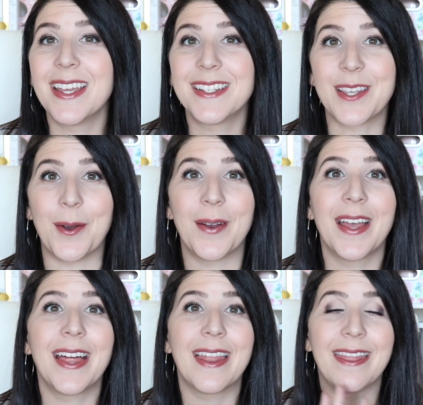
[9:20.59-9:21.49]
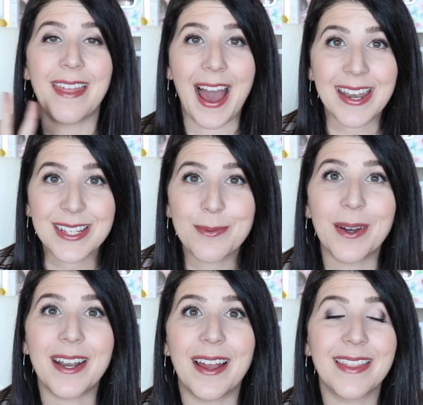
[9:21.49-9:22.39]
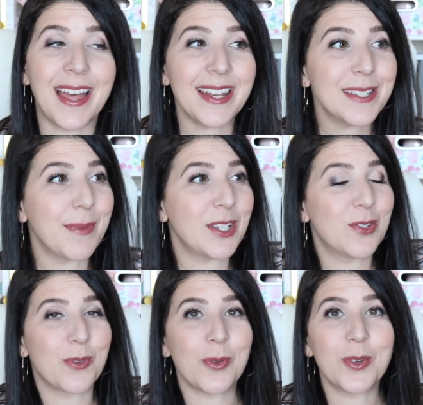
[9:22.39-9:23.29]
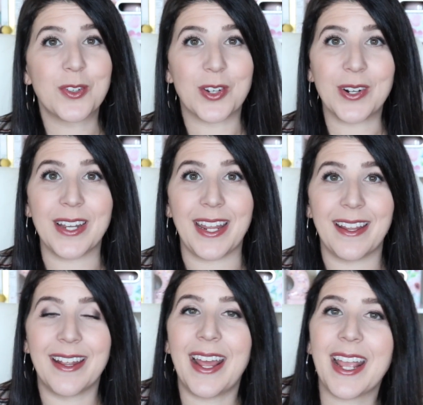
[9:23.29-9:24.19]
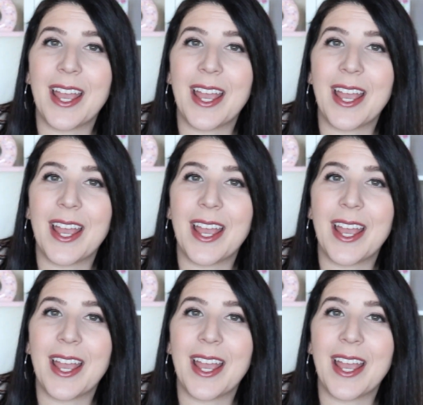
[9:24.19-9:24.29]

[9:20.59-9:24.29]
So that is what that is my stroller journey and I,